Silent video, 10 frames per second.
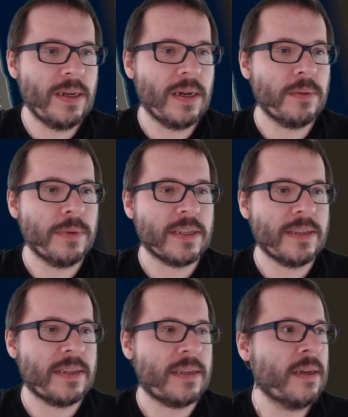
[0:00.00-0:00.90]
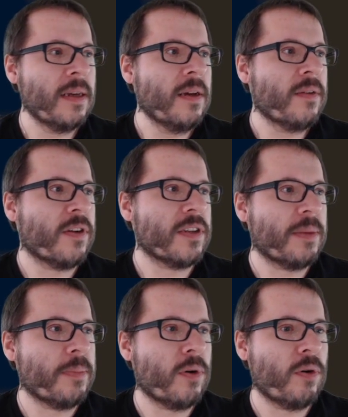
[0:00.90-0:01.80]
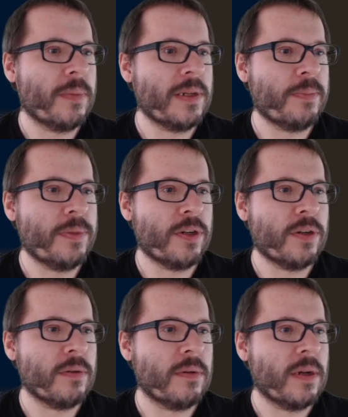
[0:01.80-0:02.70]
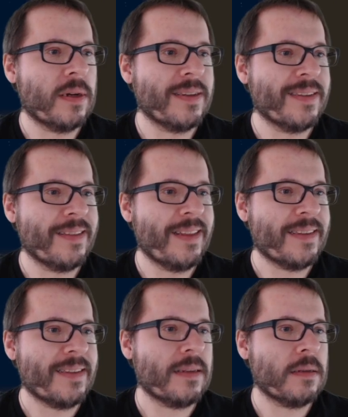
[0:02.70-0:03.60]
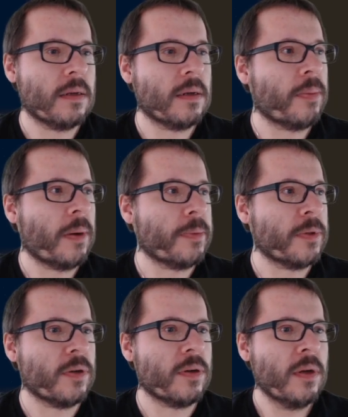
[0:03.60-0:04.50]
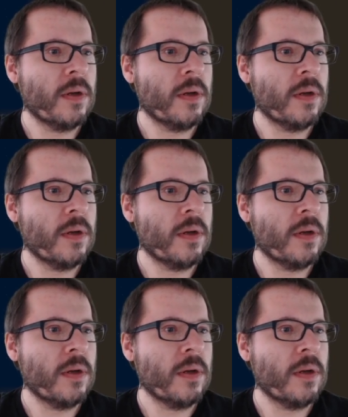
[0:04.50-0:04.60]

We can see, for example, homemade beer is less popular.